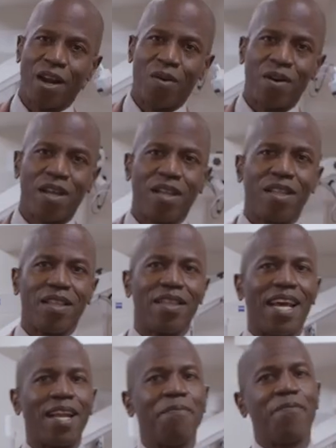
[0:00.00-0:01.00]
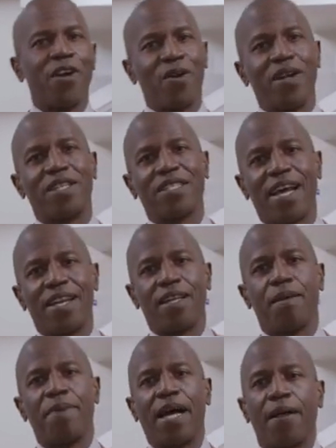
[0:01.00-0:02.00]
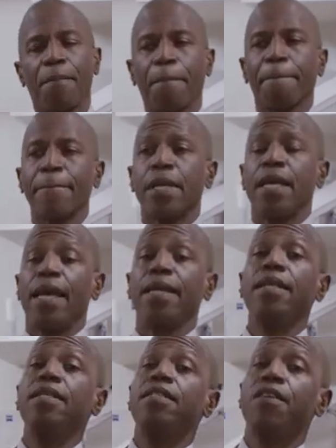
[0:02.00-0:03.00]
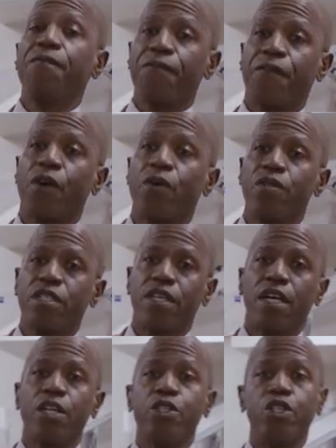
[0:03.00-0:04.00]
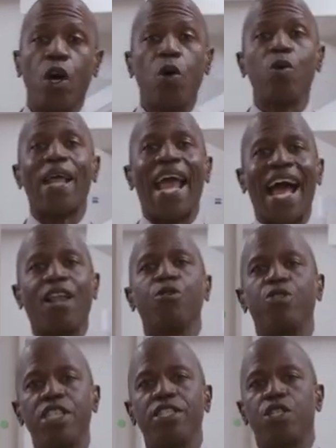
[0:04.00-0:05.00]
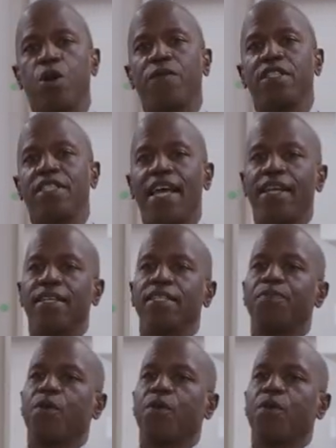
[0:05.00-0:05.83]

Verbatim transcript: area that I'm very excited about, and it is the first adult allergy service that is